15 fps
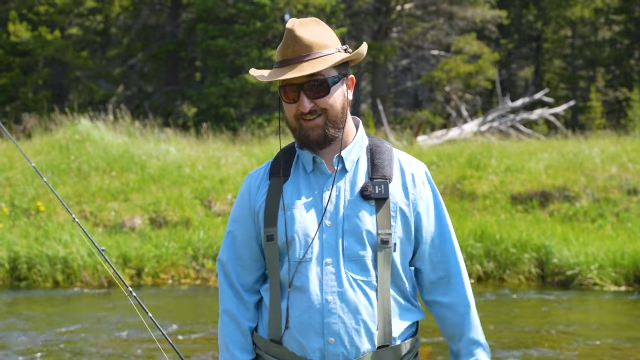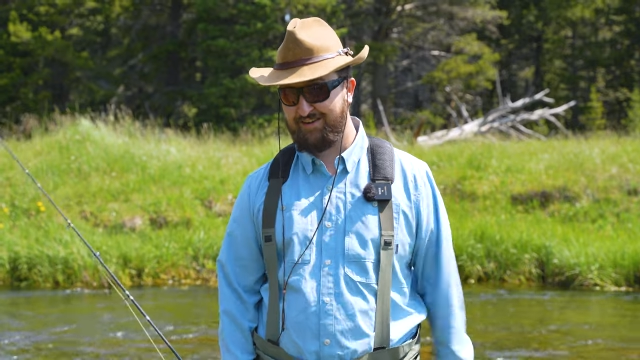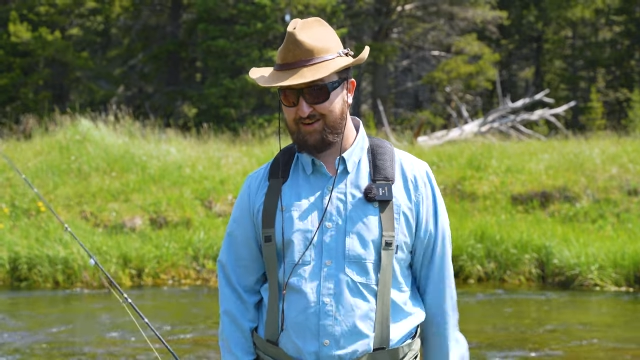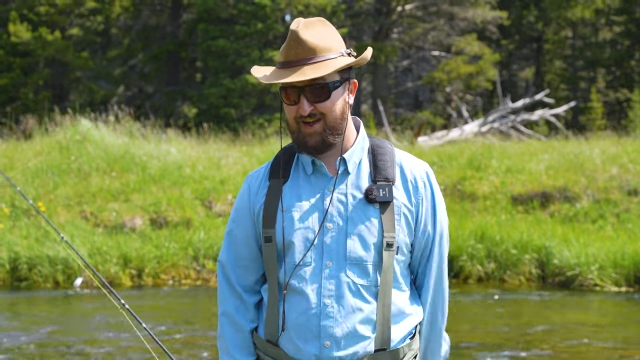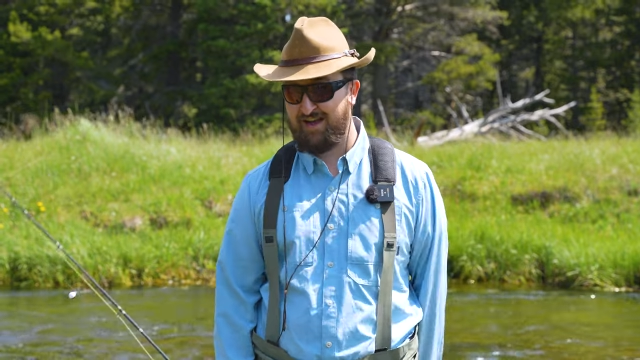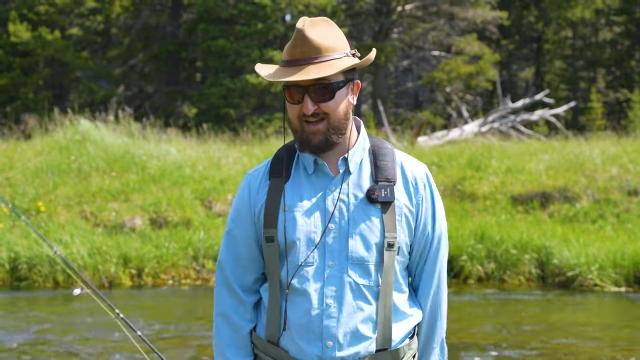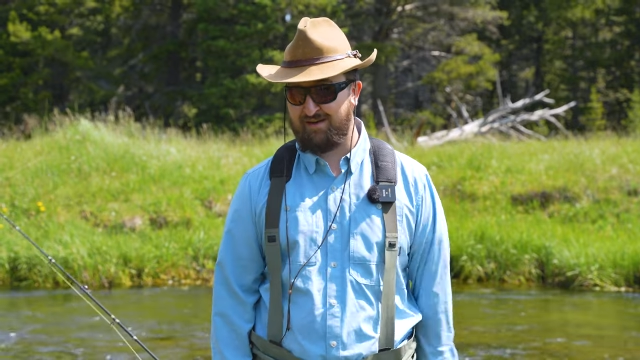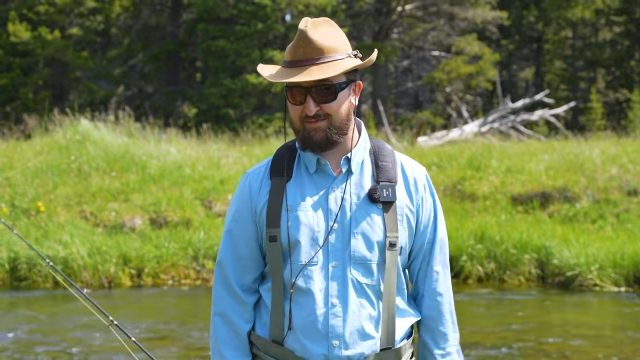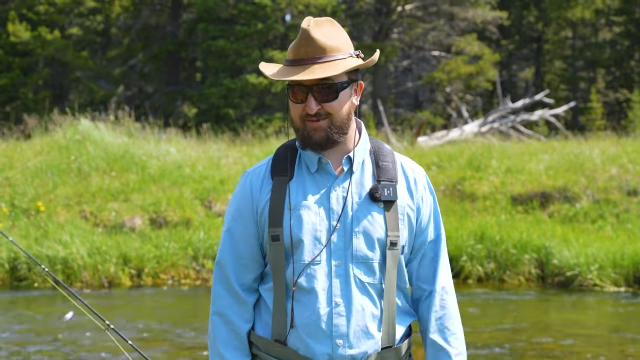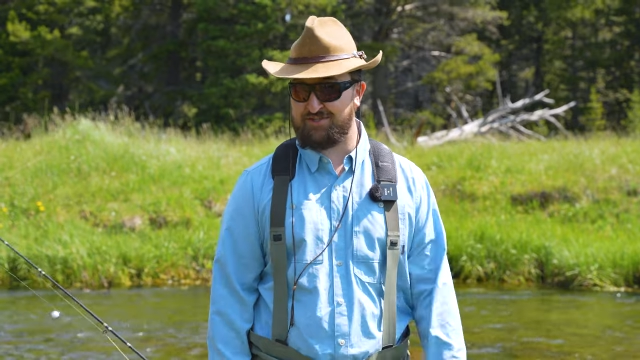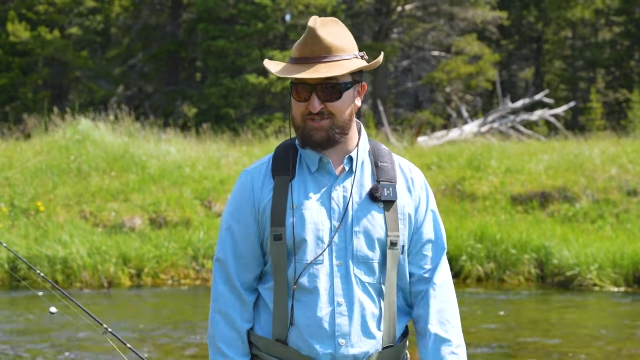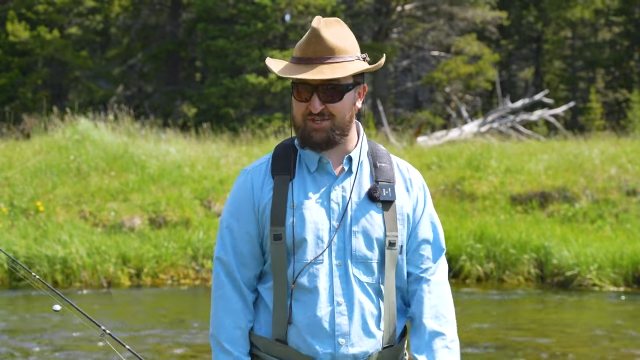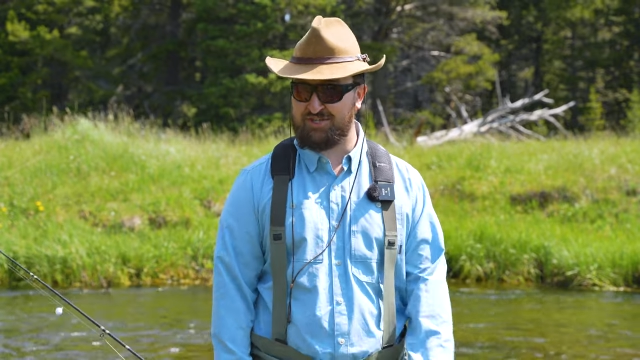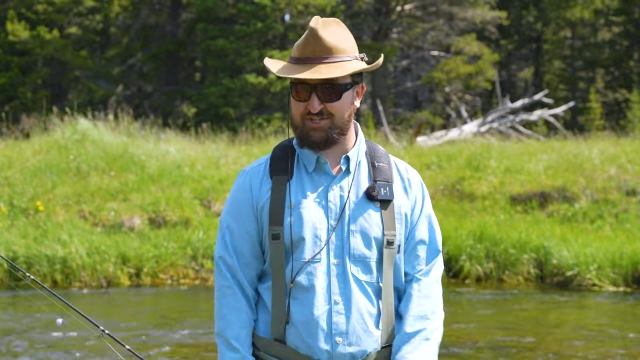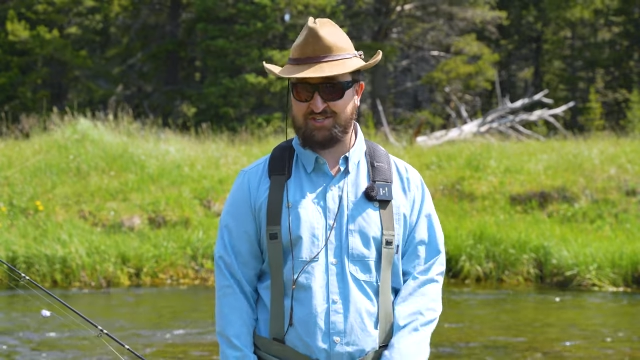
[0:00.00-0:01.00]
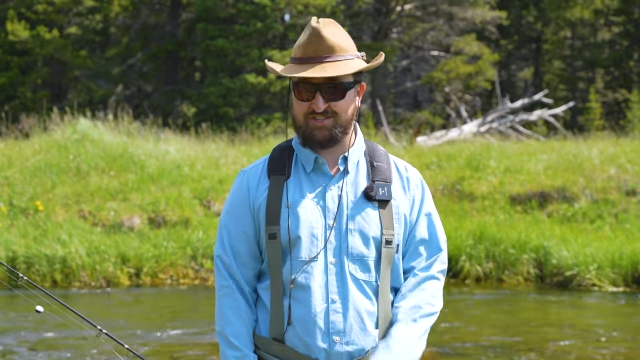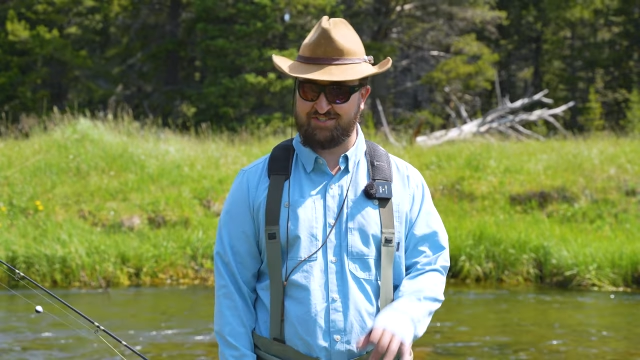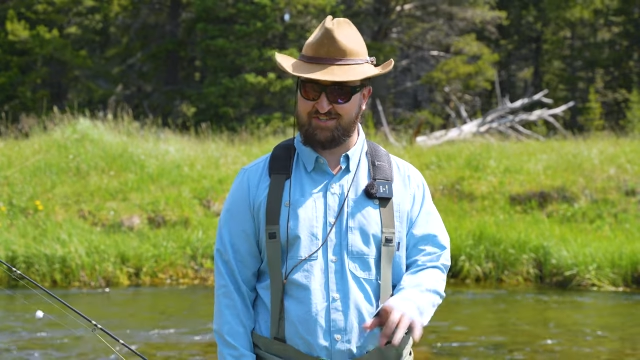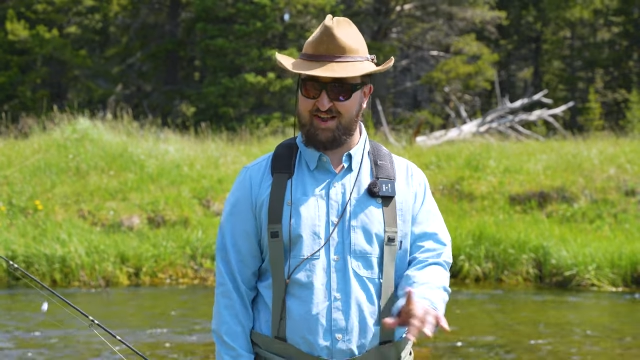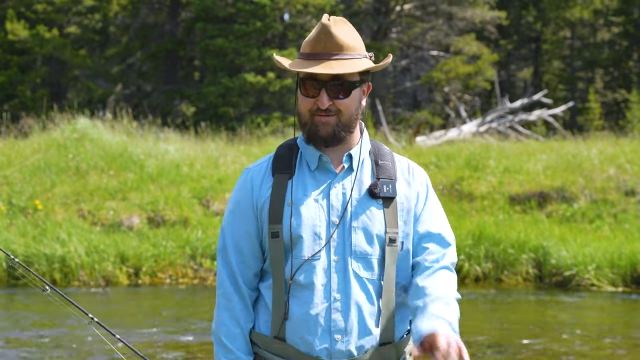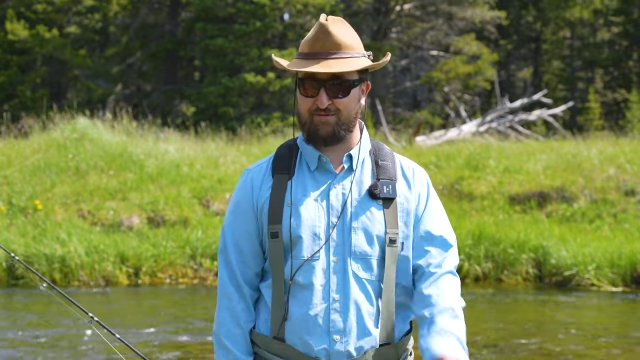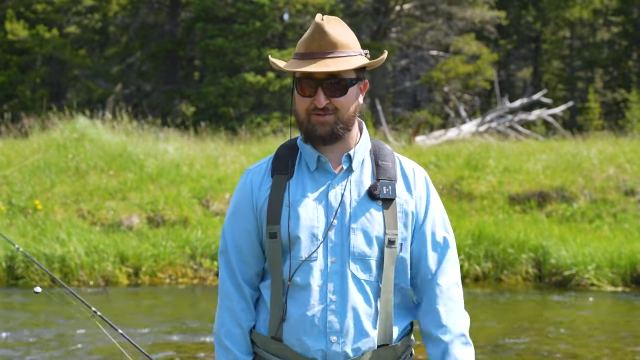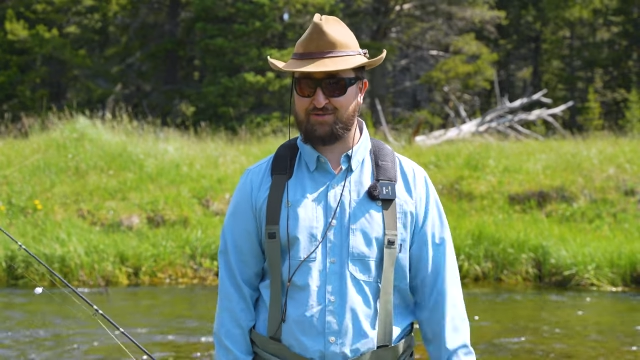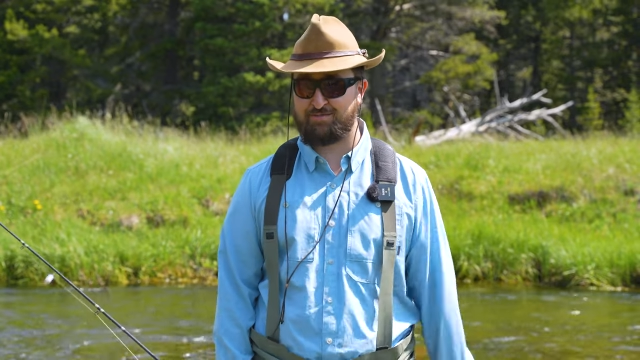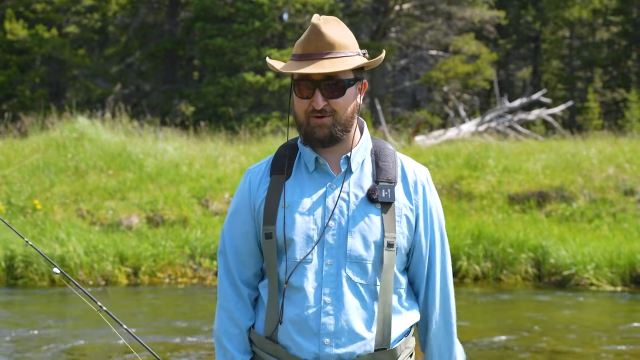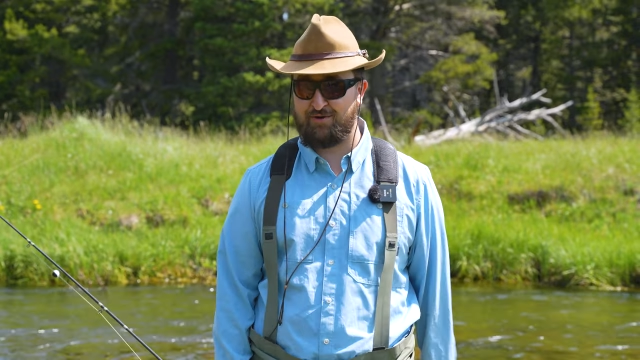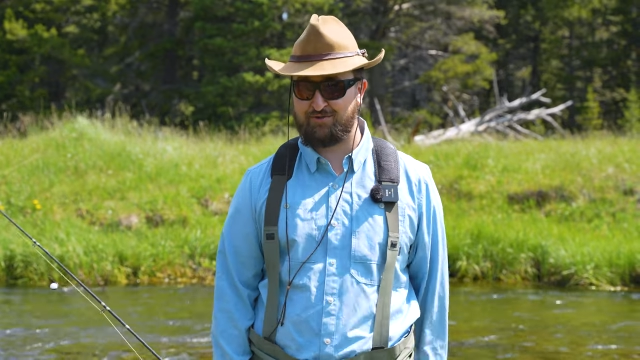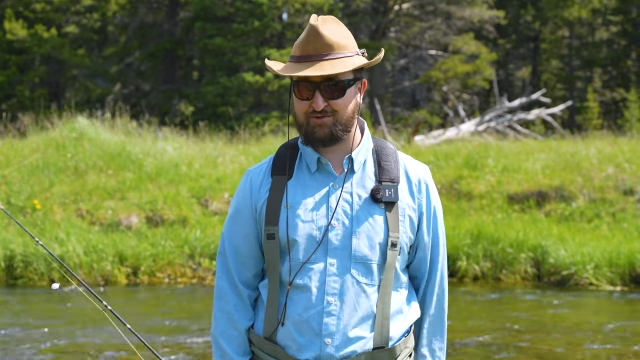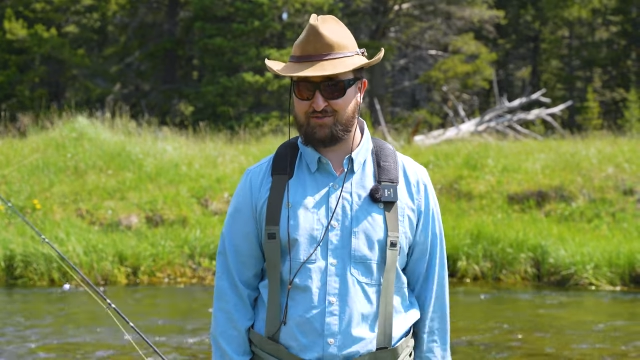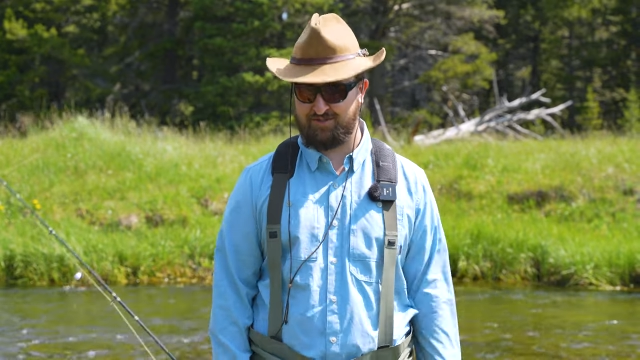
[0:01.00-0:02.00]
You know how a magician is never
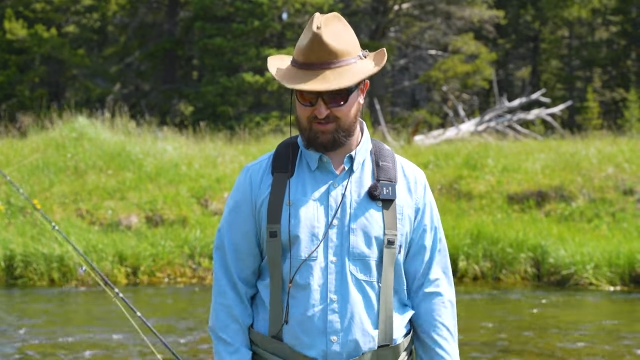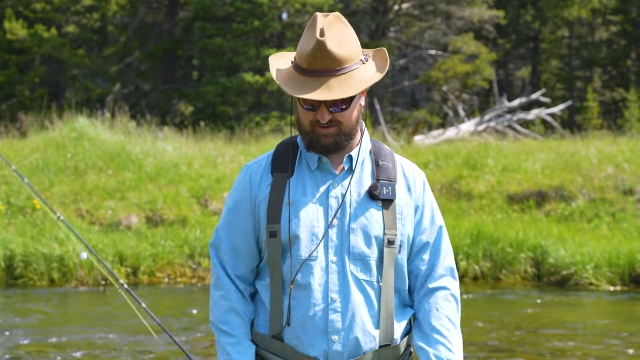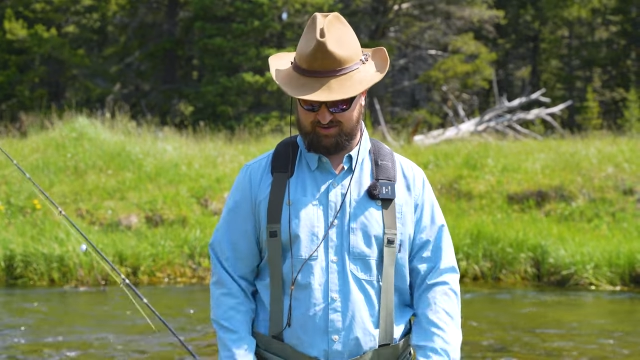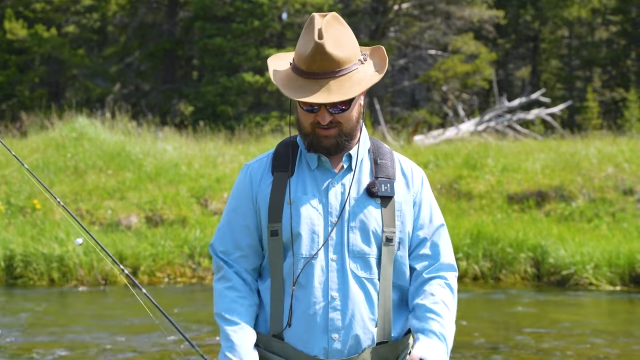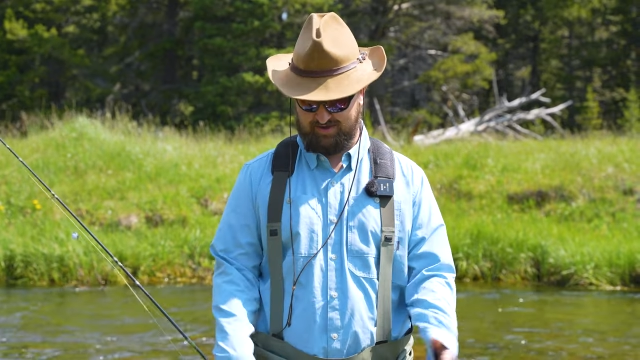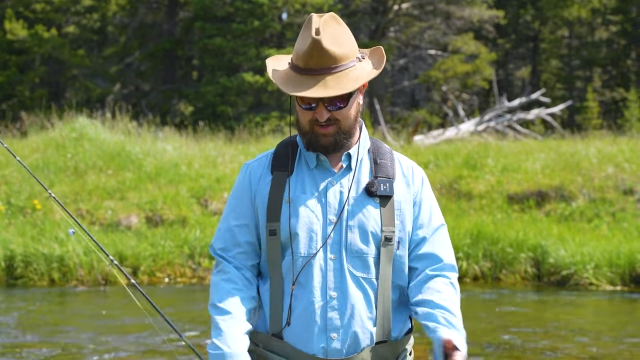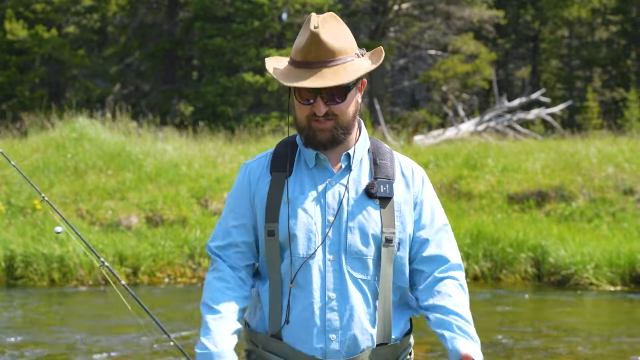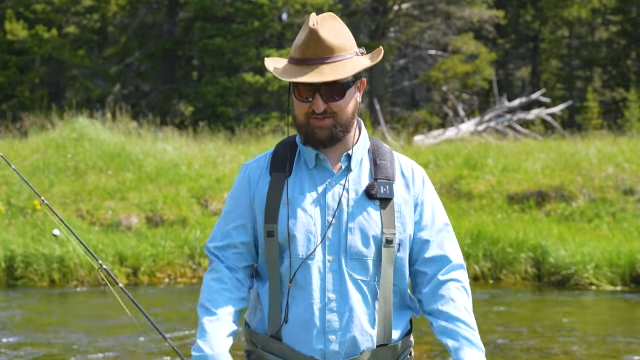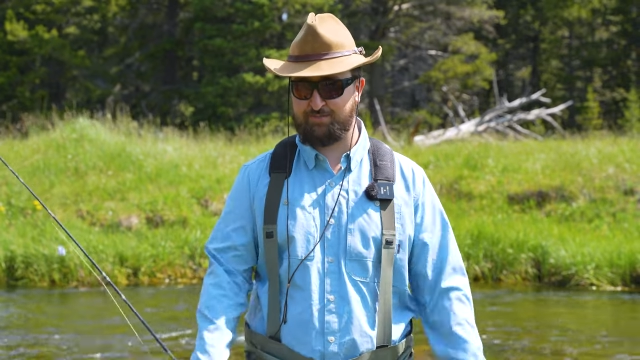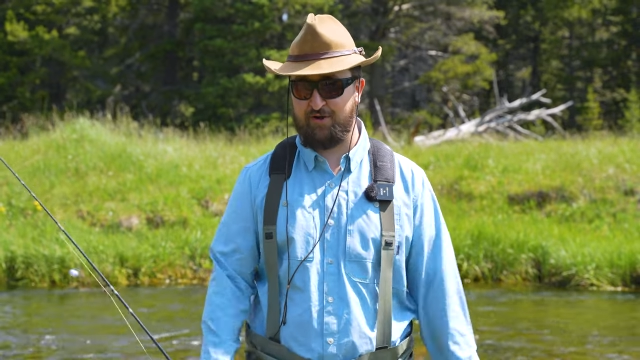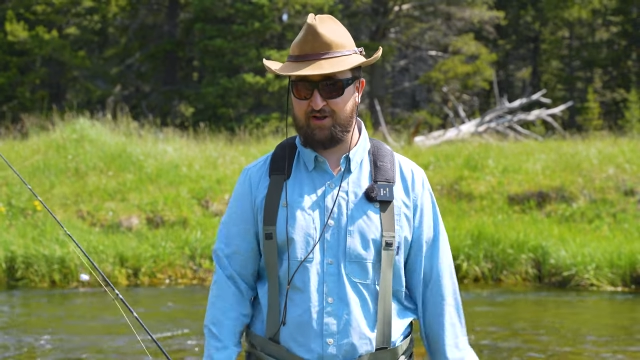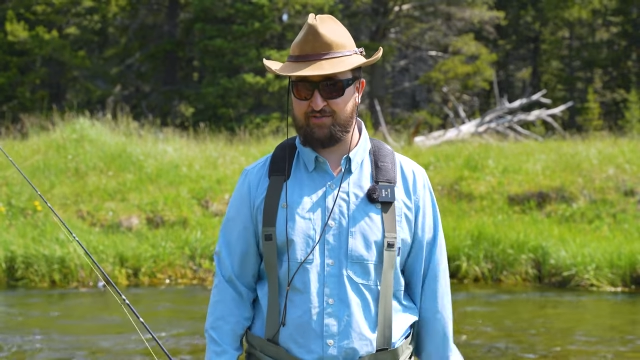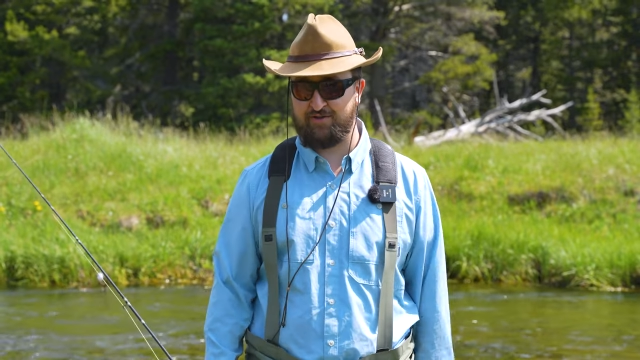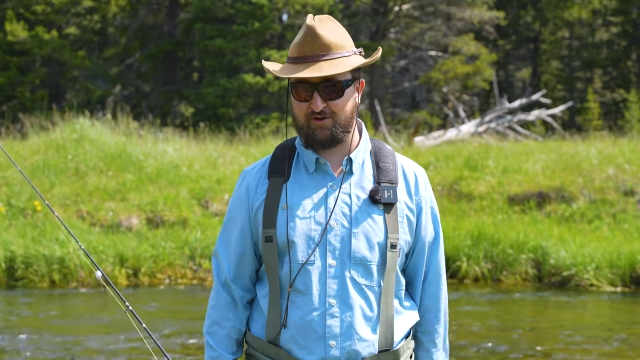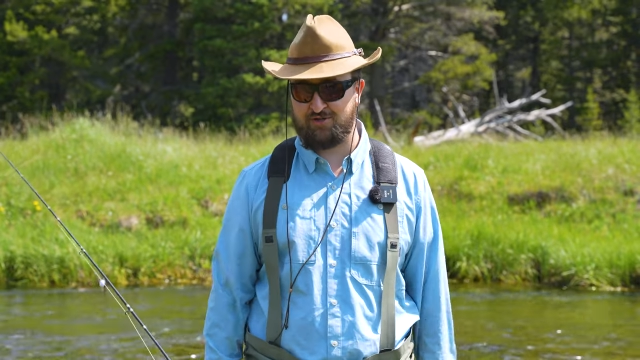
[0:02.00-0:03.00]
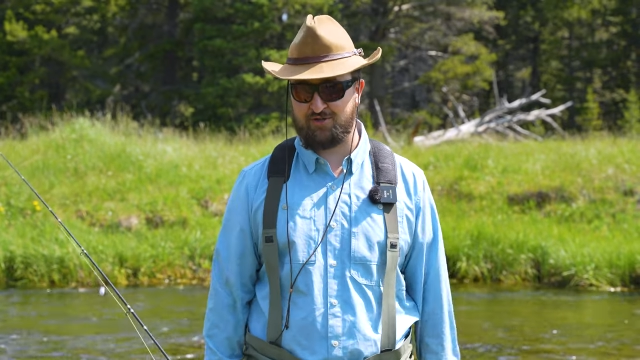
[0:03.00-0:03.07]
supposed to explain their